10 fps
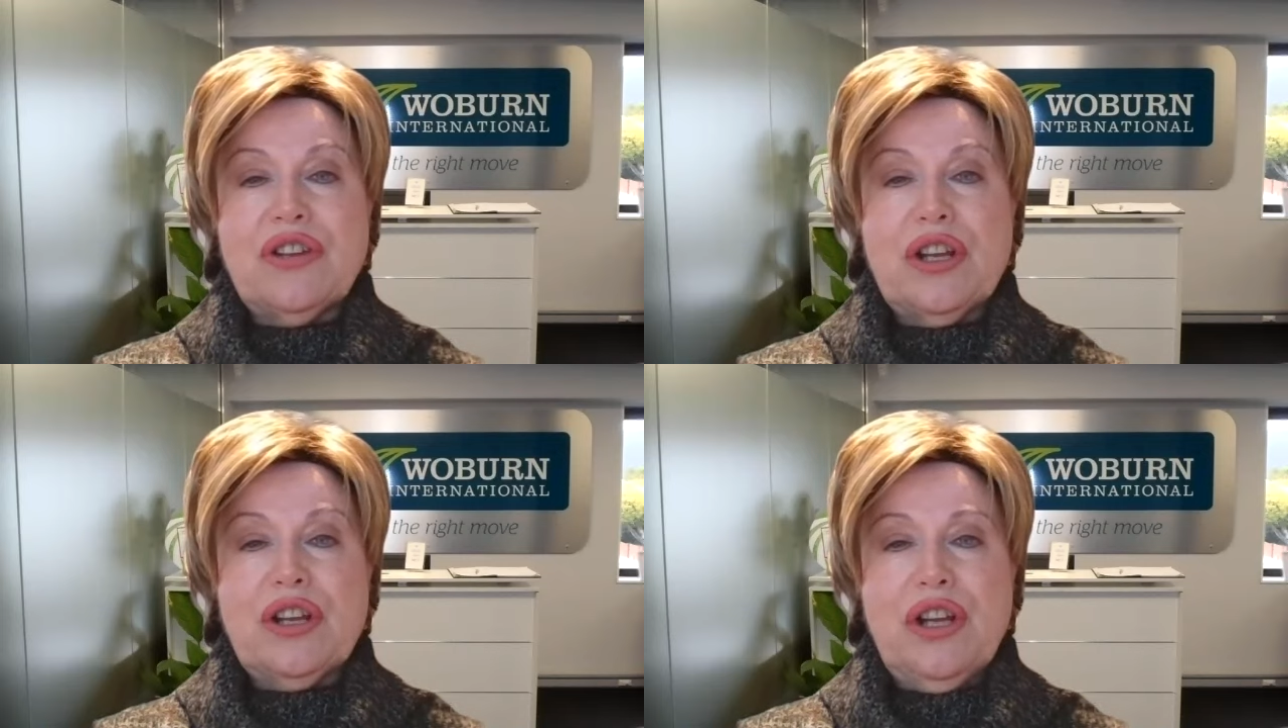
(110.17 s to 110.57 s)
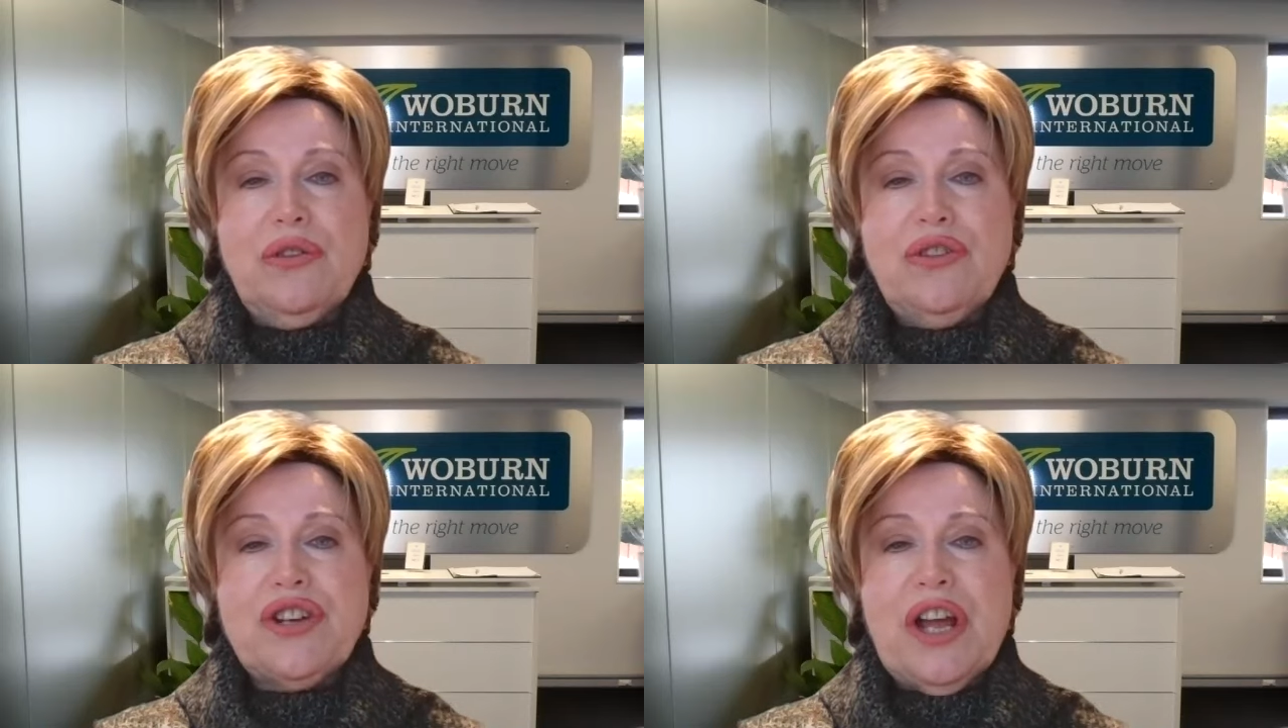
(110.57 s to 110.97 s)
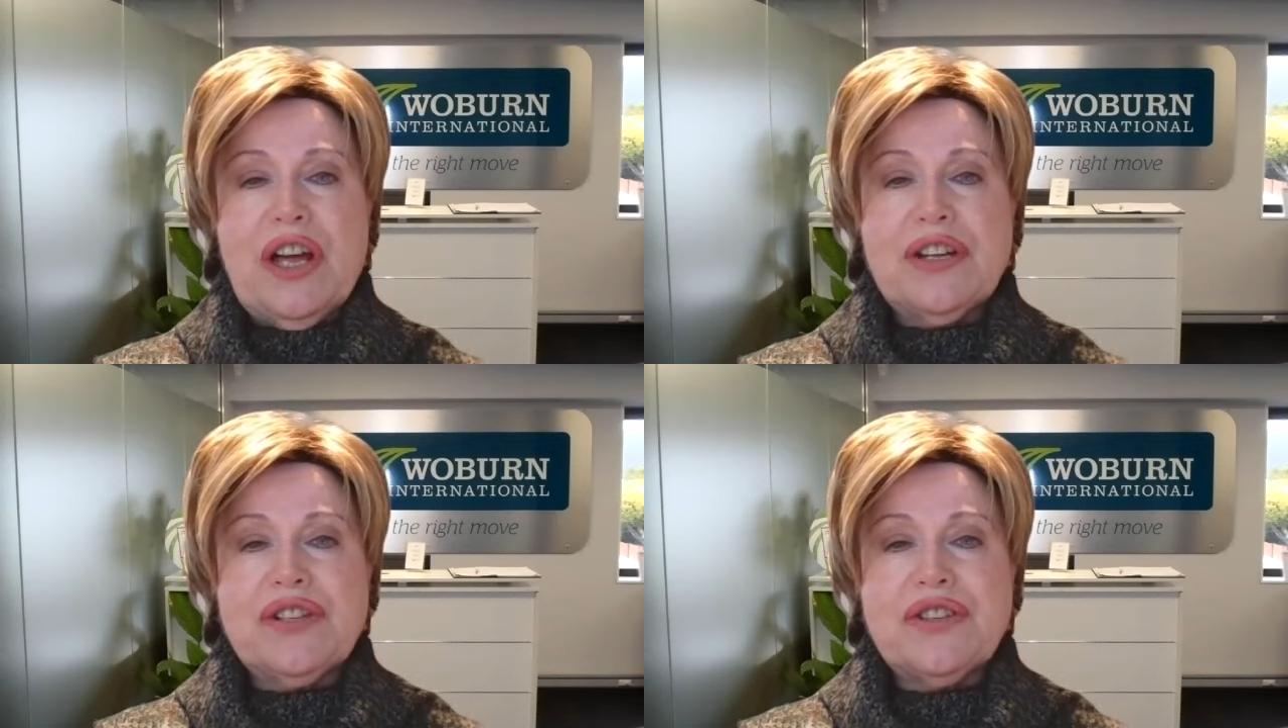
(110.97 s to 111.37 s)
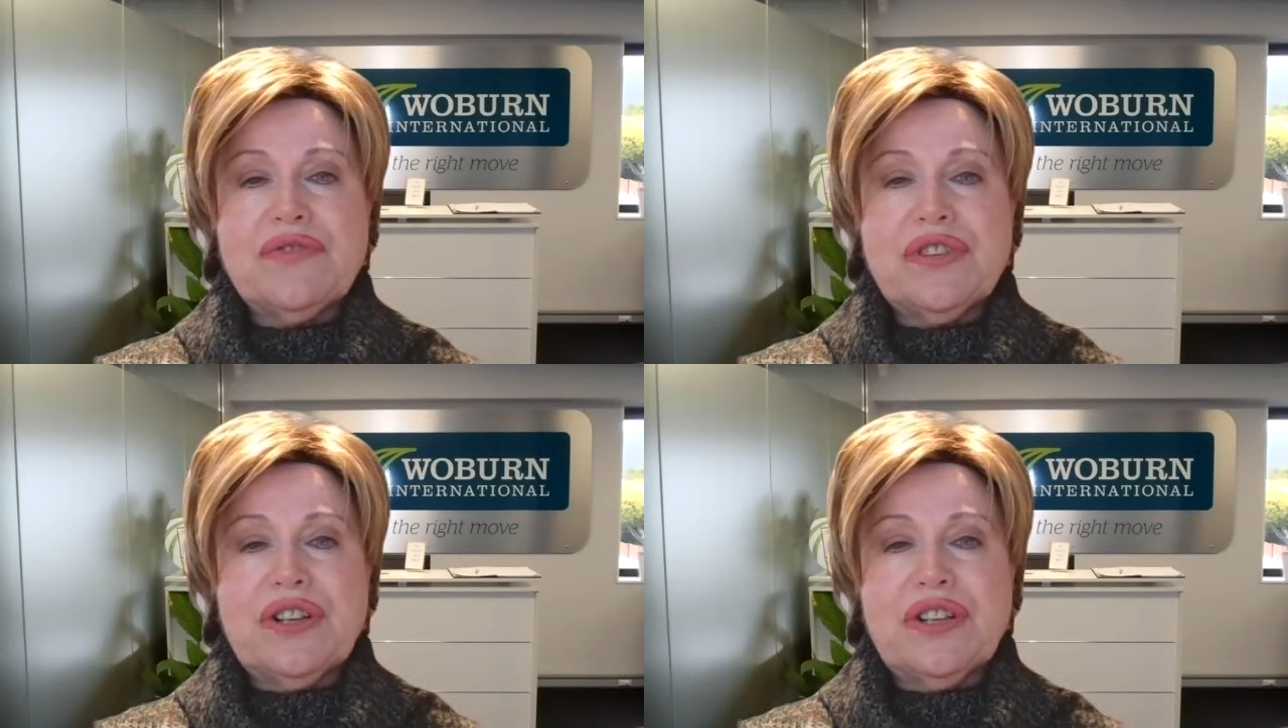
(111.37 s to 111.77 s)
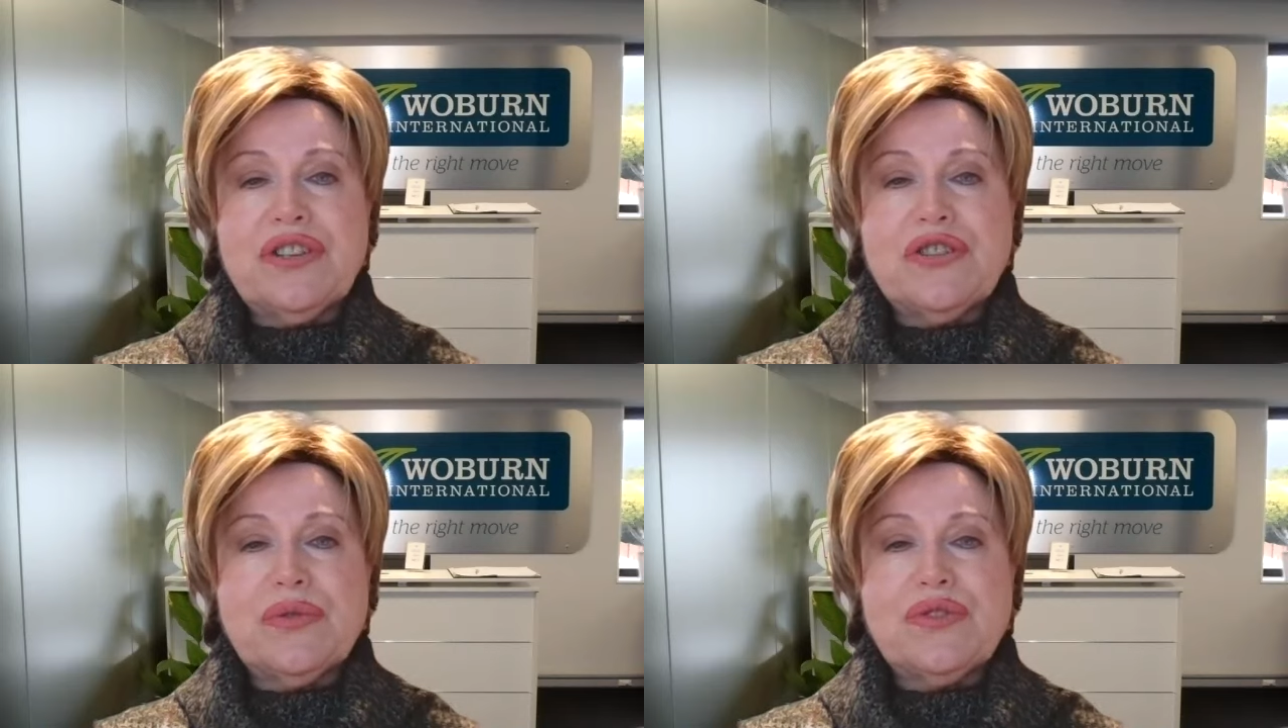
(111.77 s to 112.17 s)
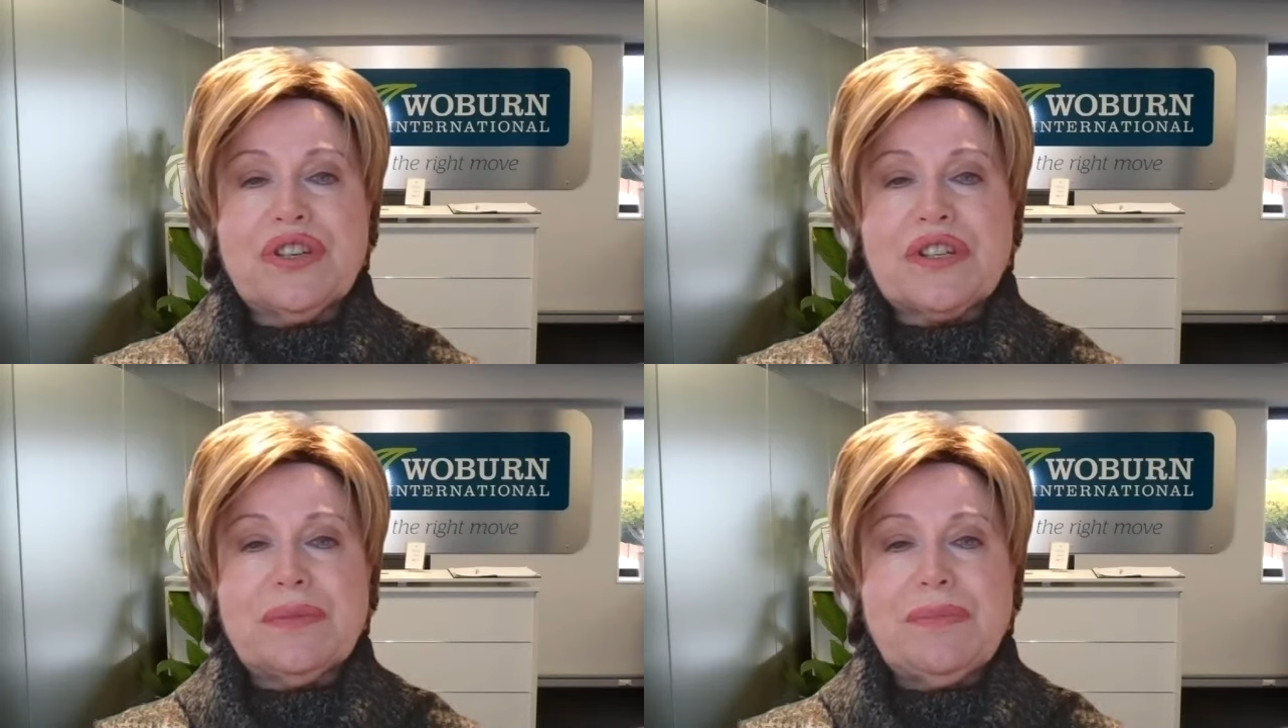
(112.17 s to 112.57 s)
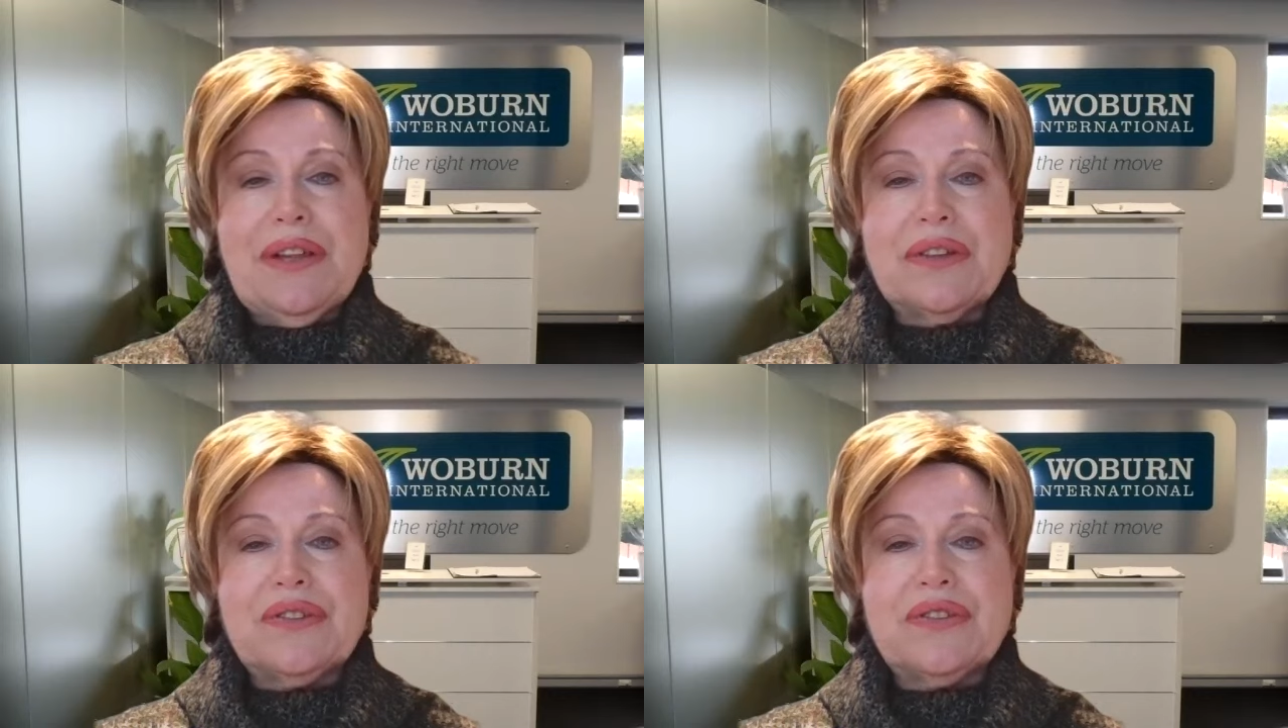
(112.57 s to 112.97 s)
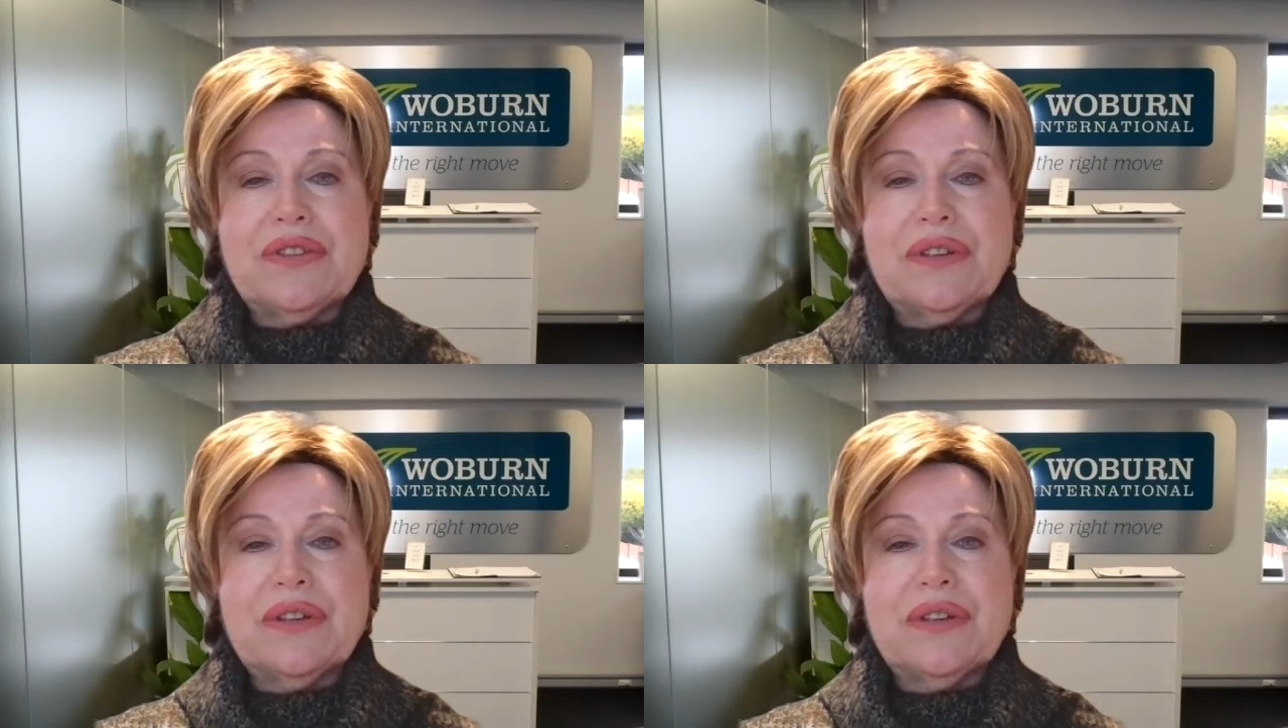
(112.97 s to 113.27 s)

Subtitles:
at no charge for an additional 6 months,